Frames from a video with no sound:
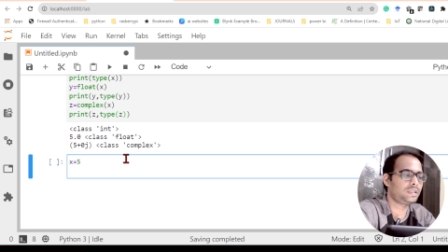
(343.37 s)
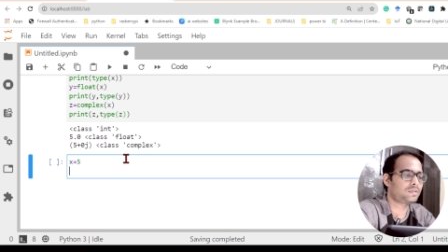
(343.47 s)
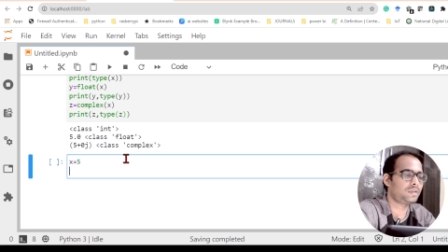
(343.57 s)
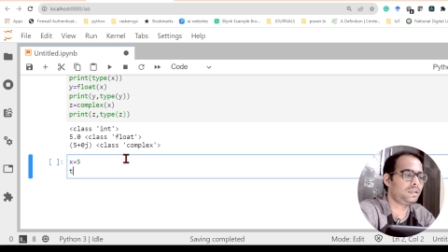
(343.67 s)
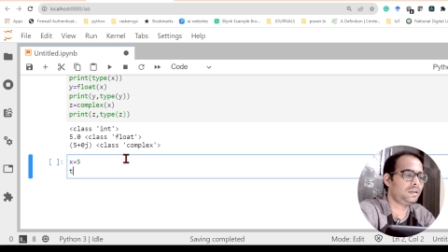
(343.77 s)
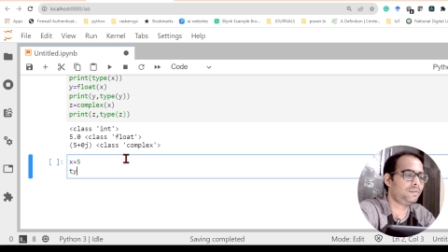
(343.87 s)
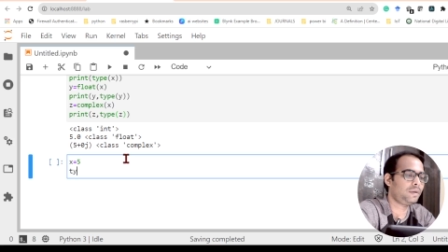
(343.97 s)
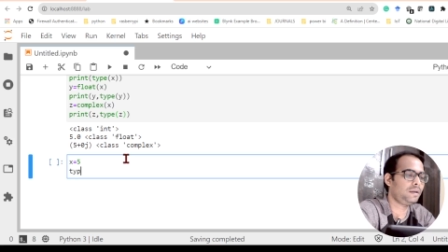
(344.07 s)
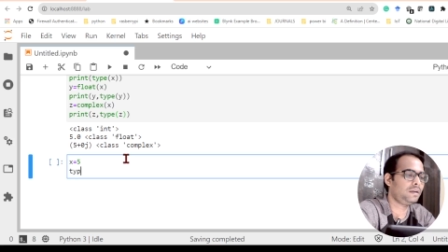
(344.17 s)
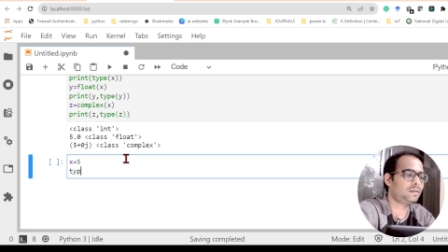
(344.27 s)
So here if
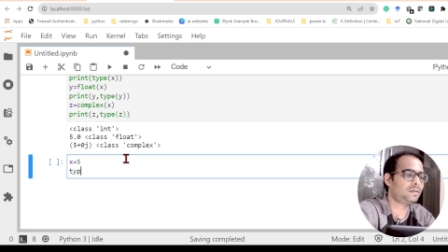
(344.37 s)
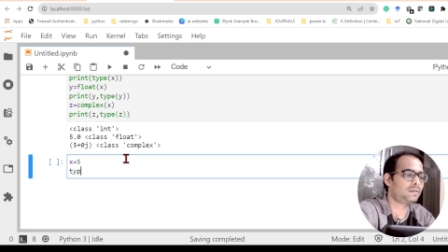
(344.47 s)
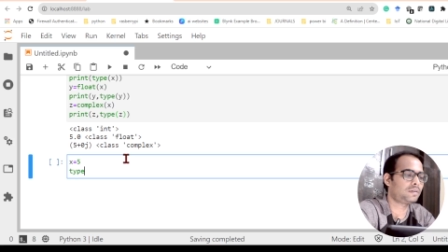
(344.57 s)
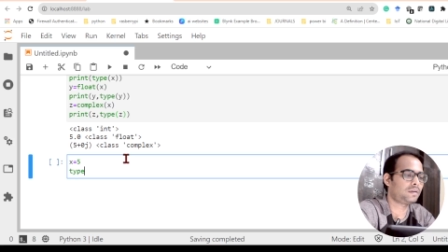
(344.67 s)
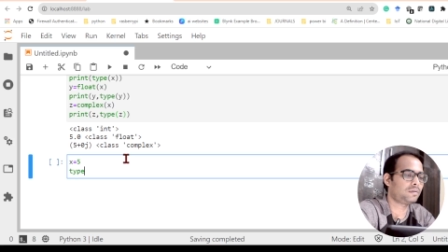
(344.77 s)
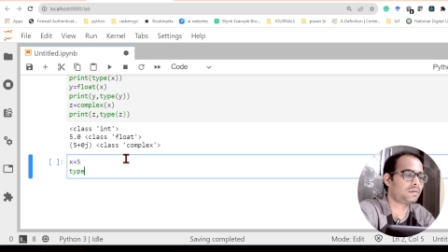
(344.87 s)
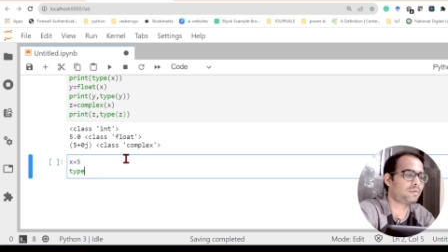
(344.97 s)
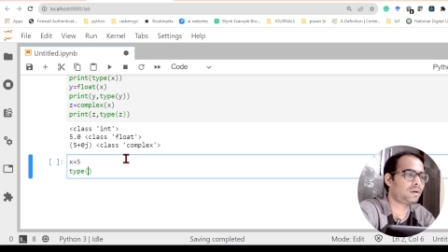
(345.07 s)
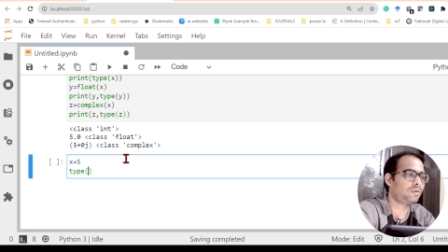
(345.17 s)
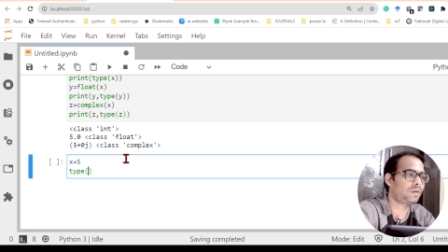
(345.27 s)
I
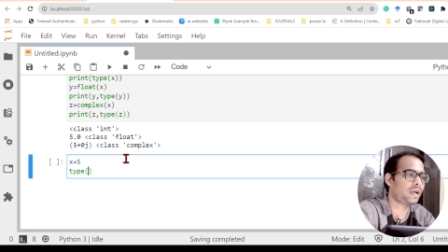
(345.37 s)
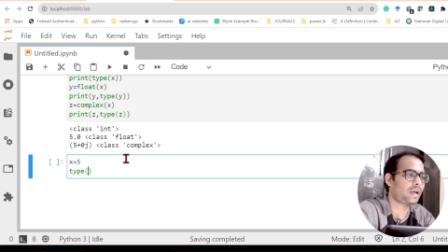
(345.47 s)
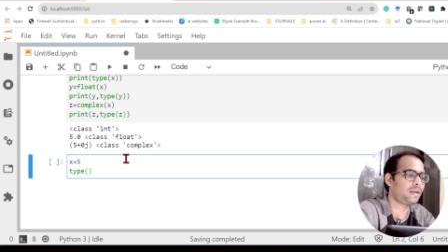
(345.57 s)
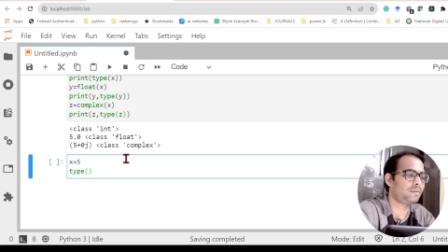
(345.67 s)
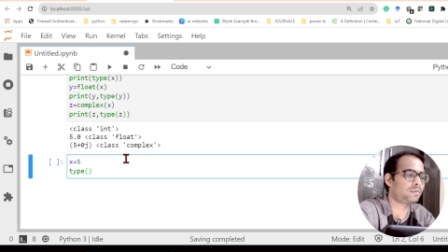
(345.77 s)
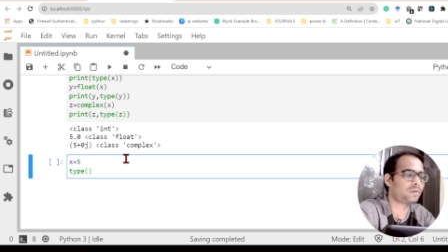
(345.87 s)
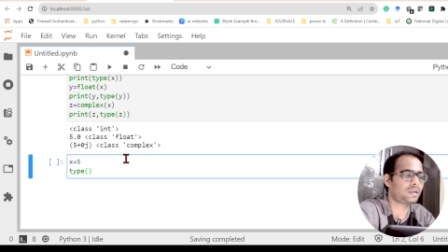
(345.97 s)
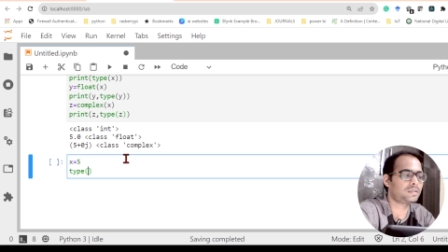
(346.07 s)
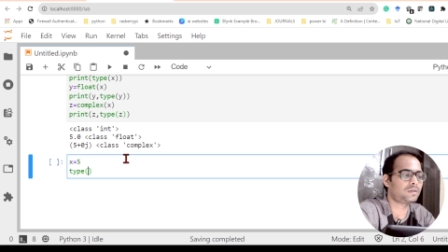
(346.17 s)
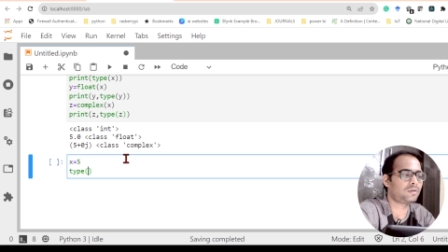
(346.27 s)
want to type what
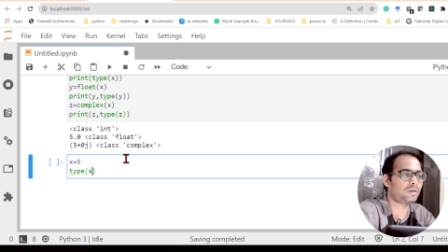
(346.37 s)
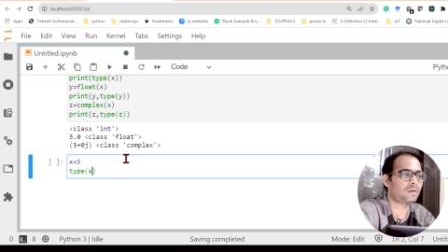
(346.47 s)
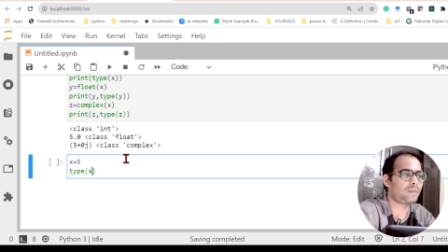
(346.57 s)
is the